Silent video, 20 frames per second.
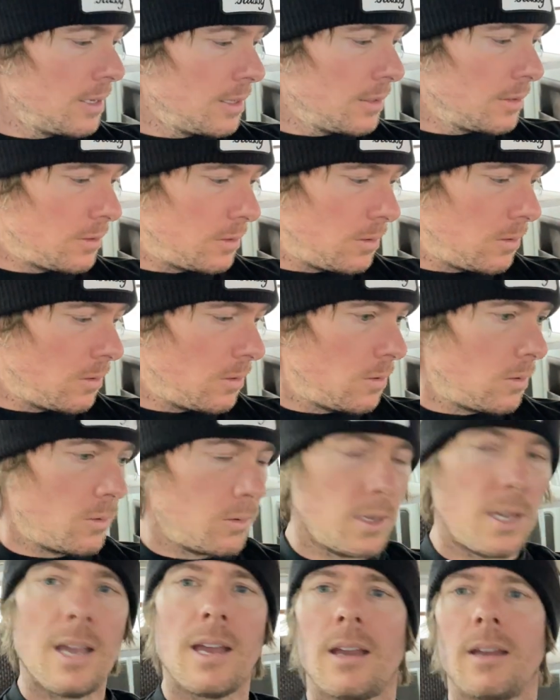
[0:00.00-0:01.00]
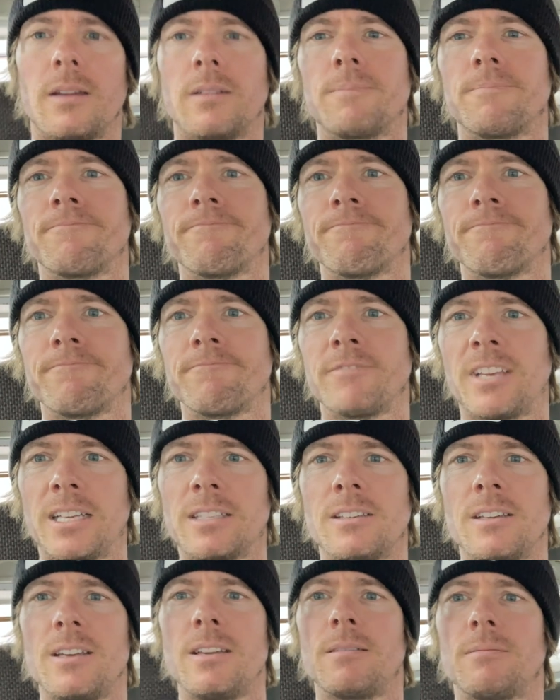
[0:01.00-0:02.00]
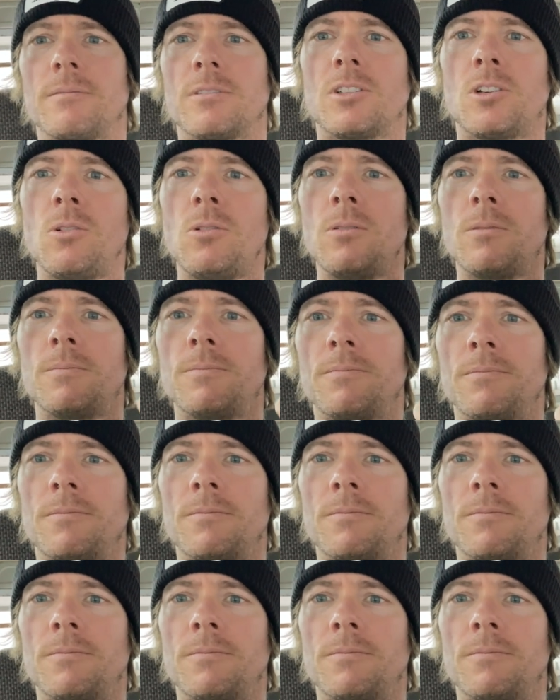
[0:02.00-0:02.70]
So yeah, that's it. Cool.